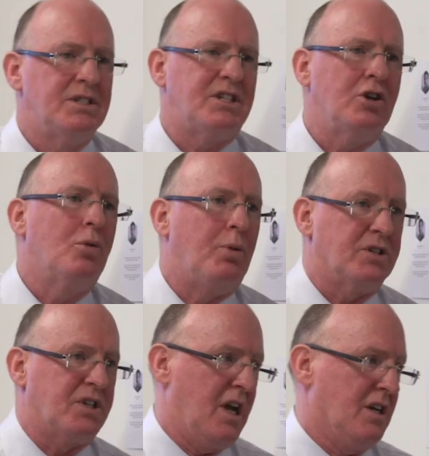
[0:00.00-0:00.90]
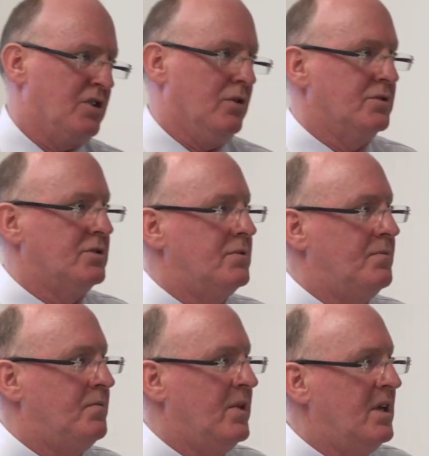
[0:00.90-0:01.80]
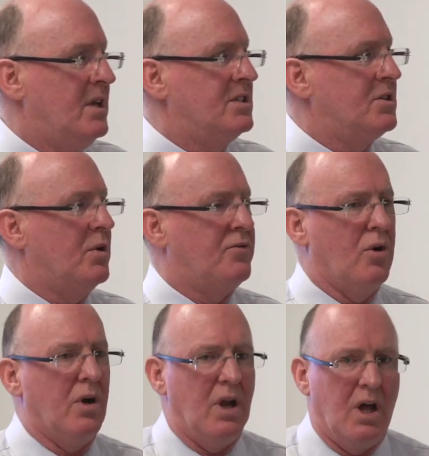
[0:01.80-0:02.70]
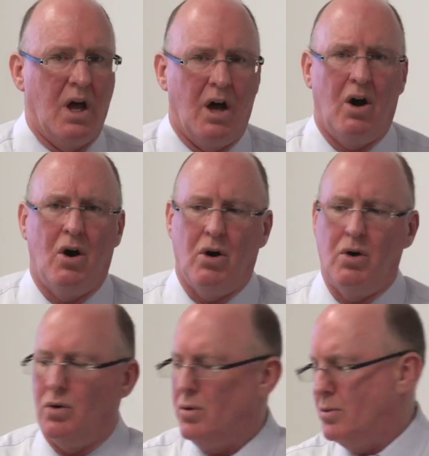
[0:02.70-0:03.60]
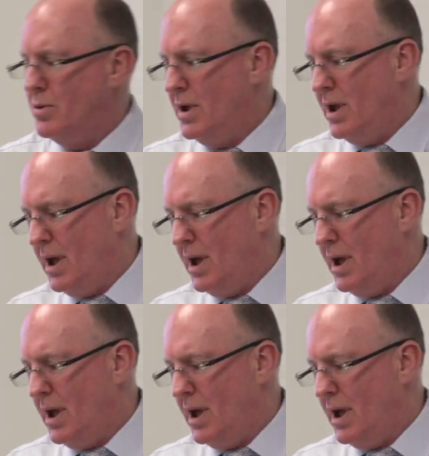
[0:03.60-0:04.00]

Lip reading: is single person households. So we've got a whole